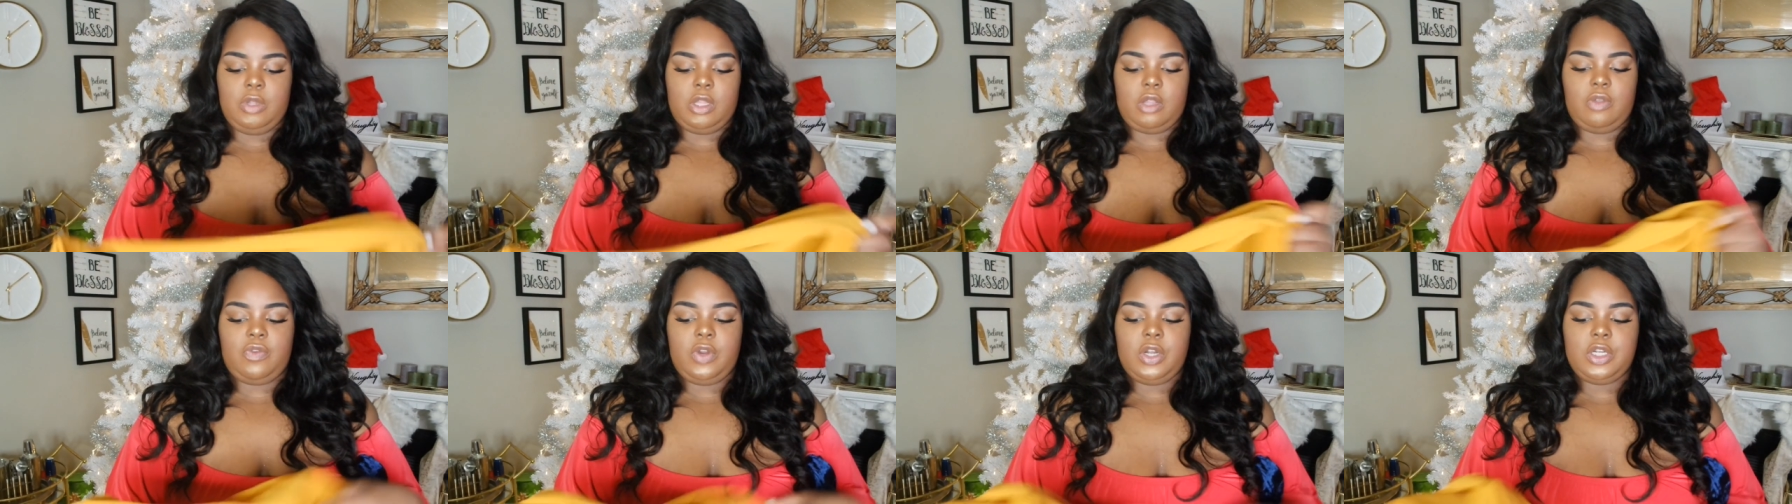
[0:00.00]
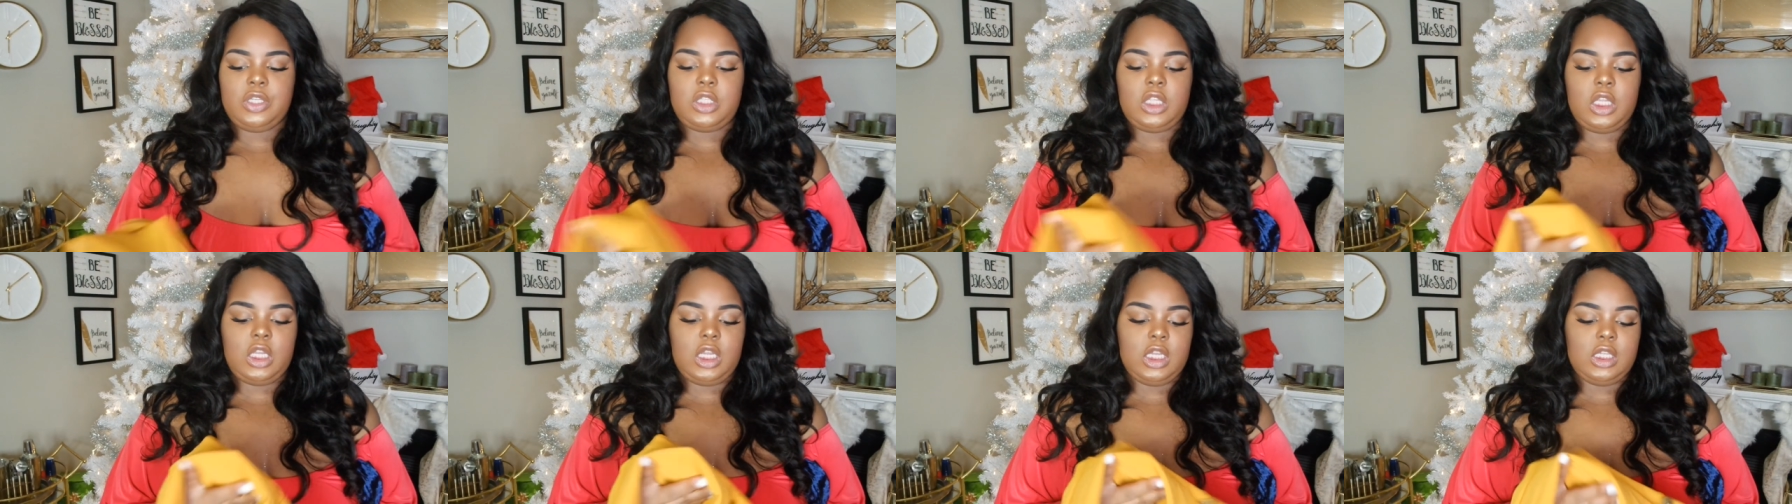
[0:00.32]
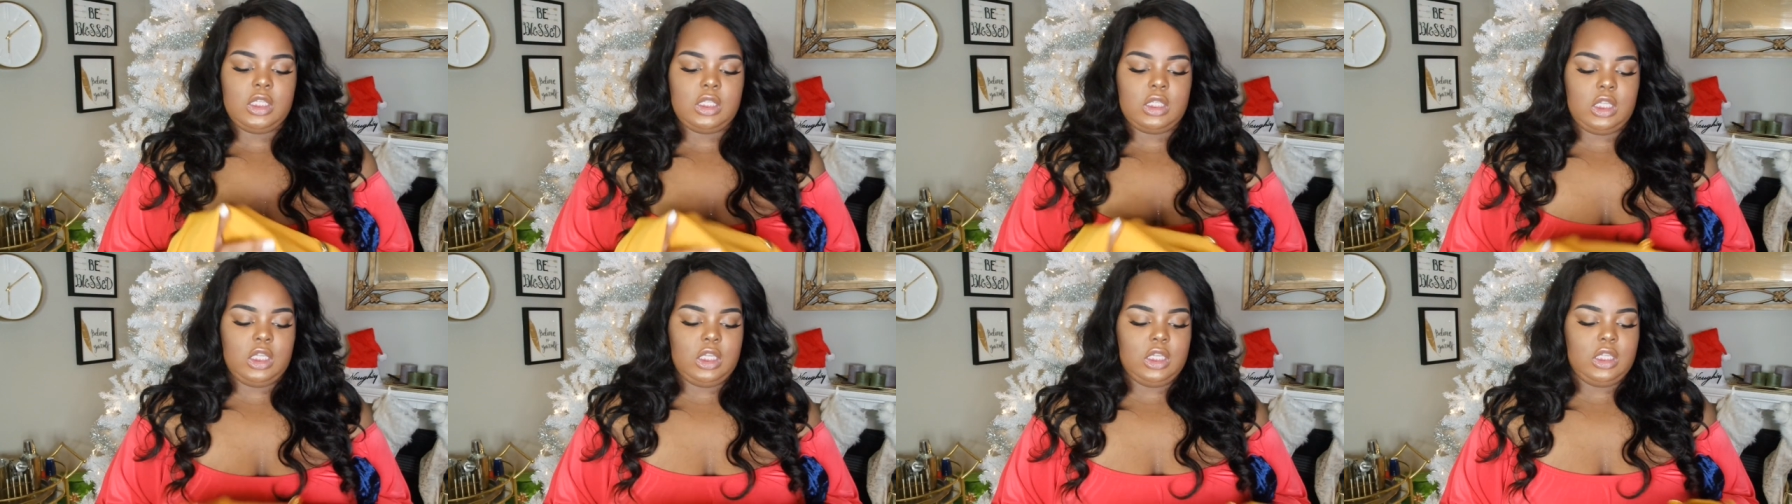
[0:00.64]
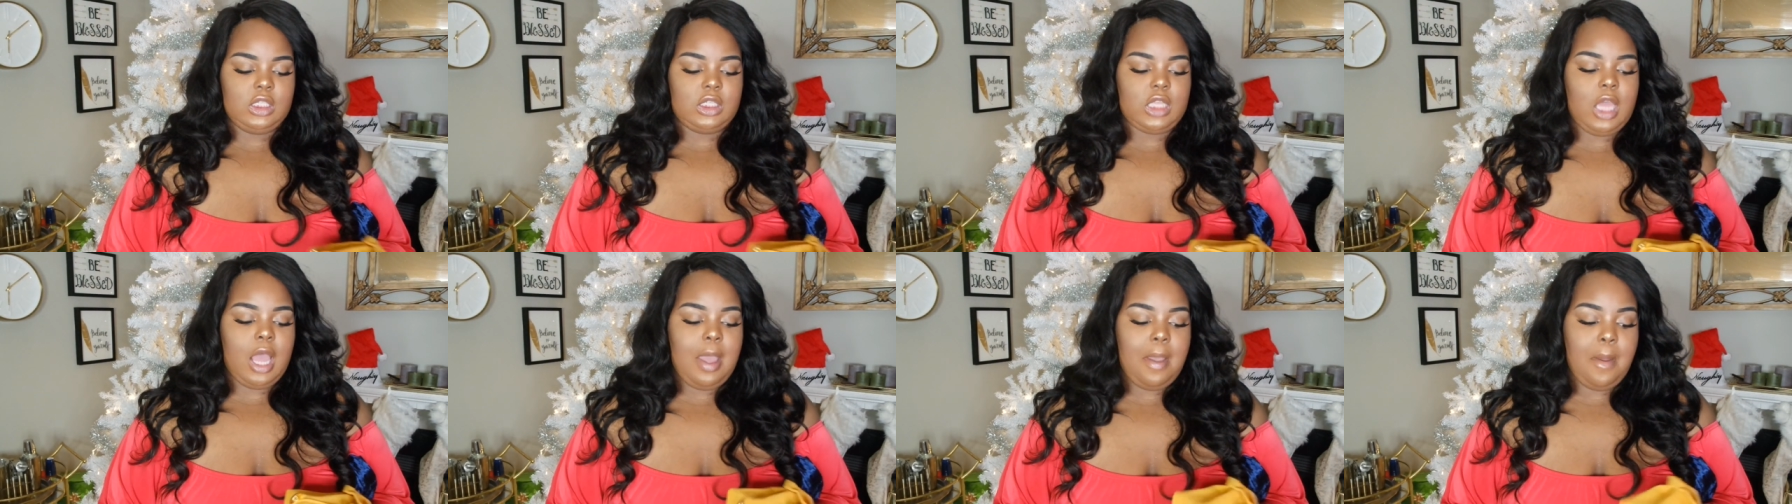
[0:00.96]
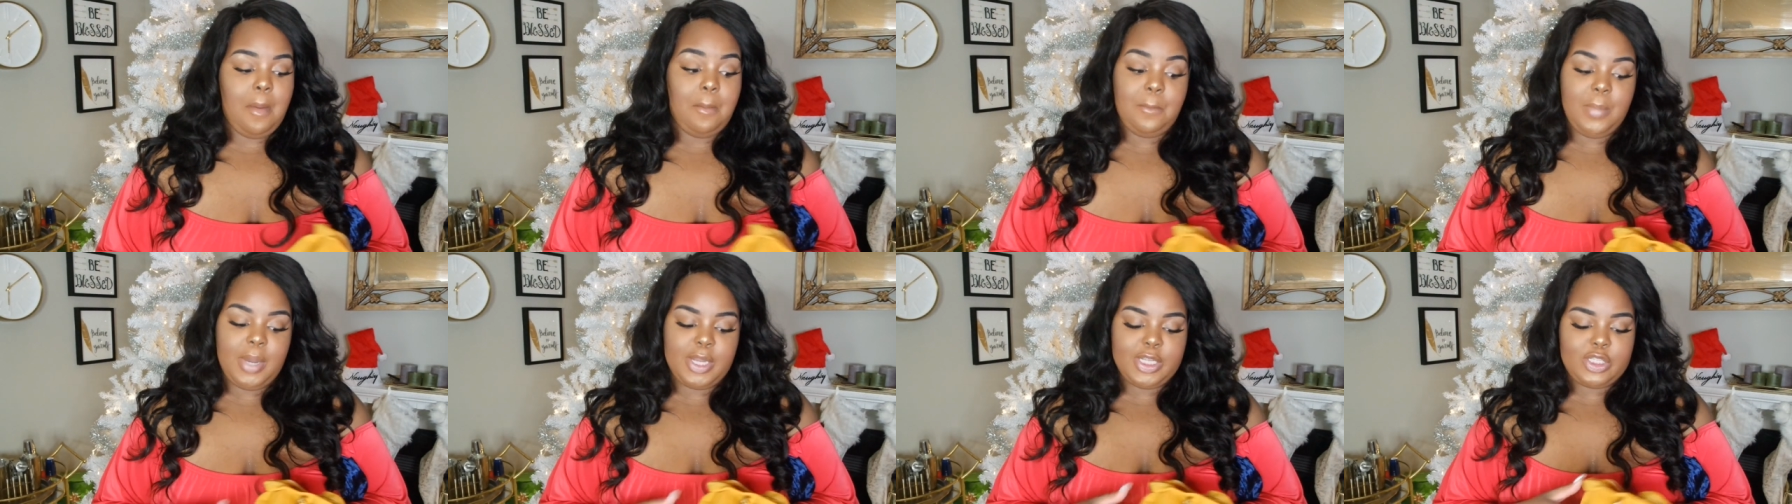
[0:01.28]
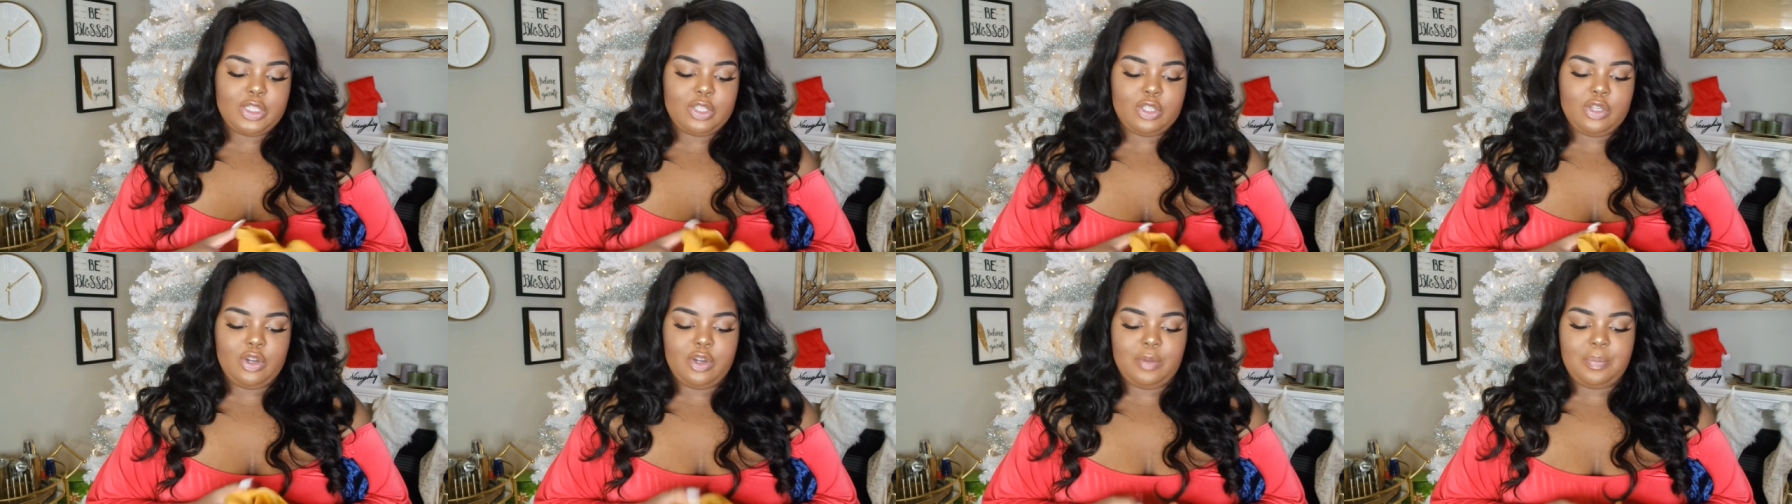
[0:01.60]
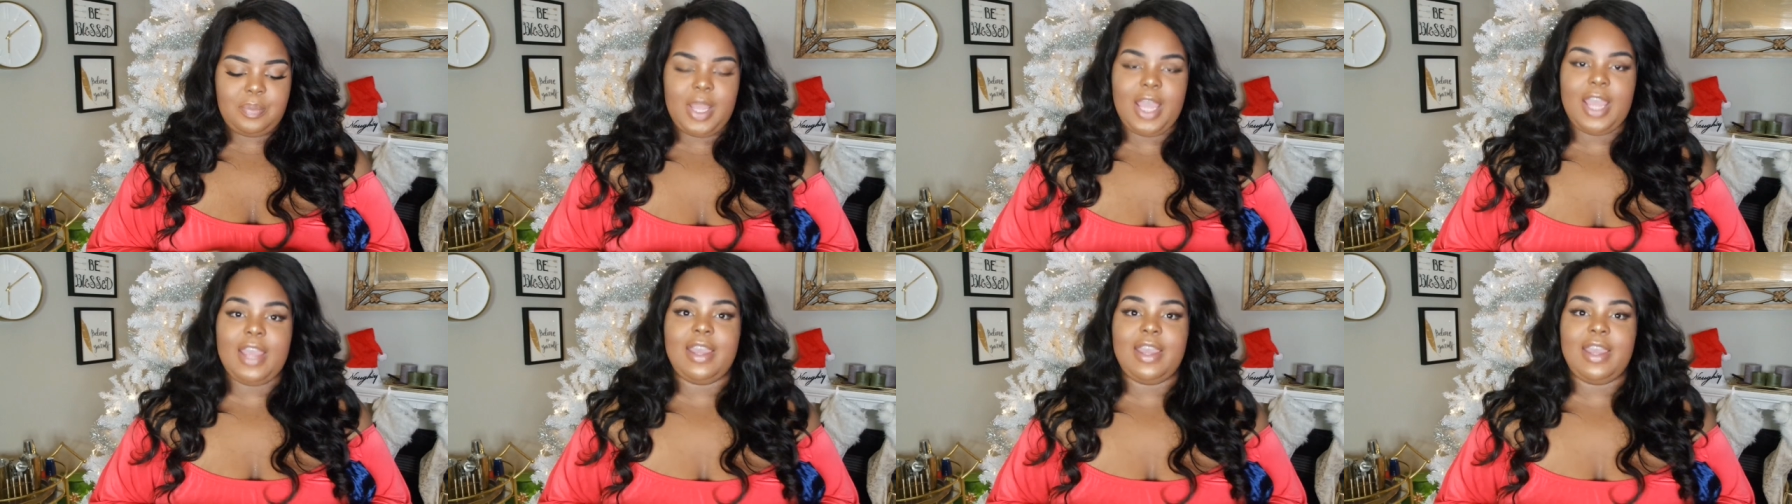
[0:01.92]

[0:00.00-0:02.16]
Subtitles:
But the first thing is these mustard